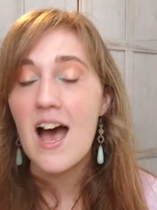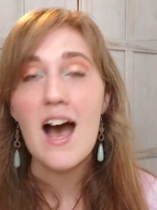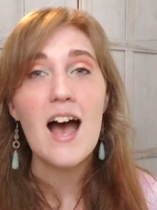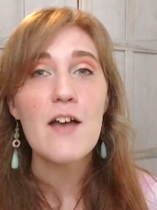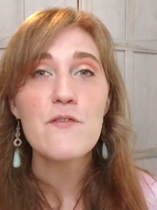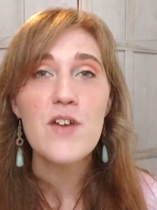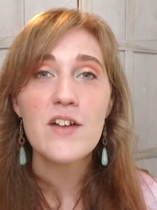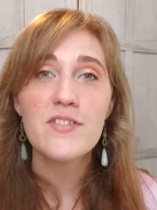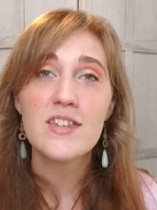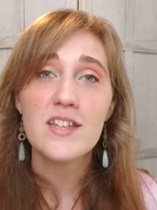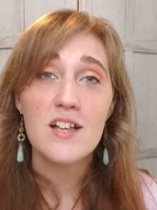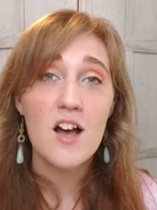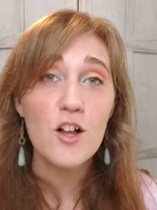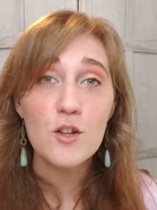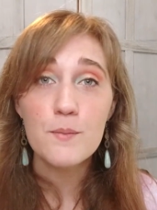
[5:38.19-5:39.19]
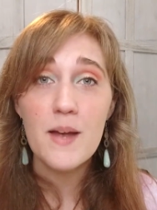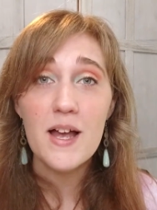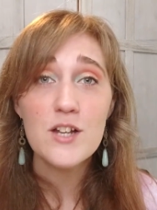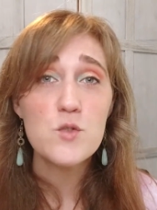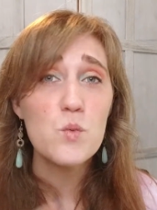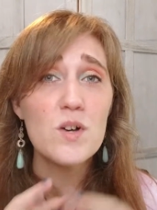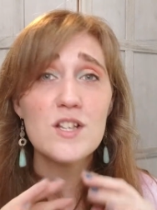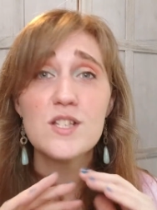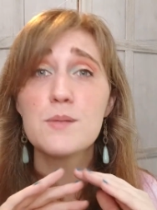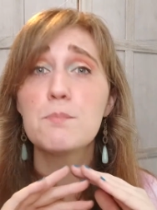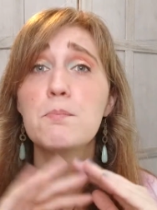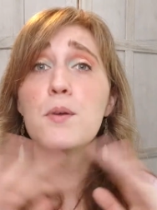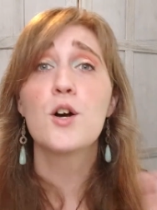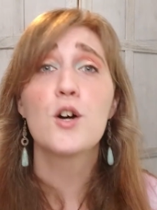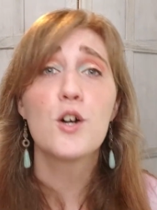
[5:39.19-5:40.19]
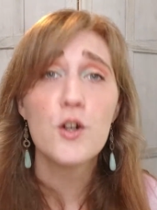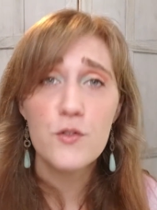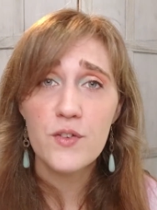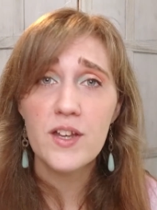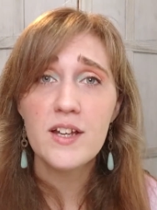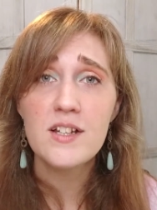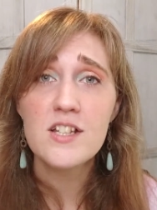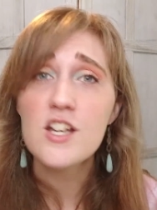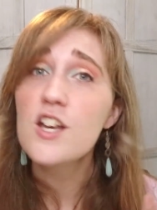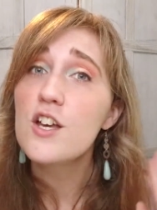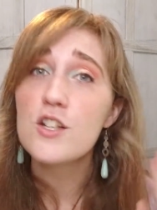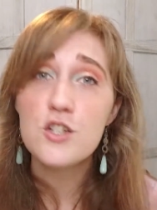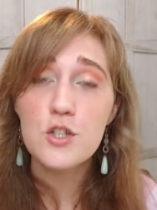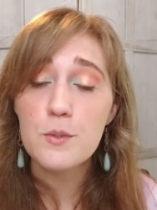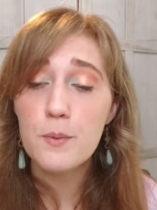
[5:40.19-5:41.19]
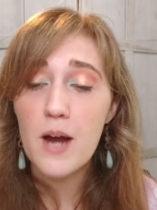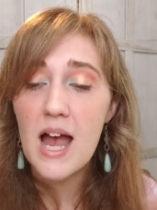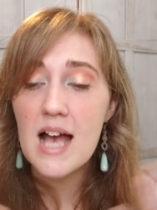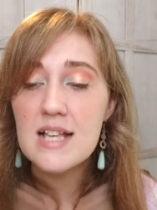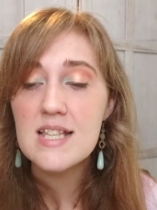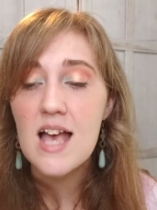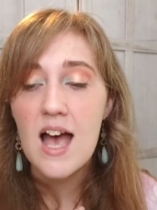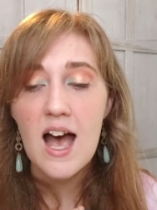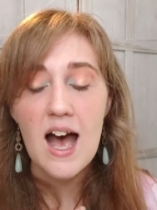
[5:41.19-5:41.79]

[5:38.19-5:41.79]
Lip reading: I found that the color match was perfect to brass.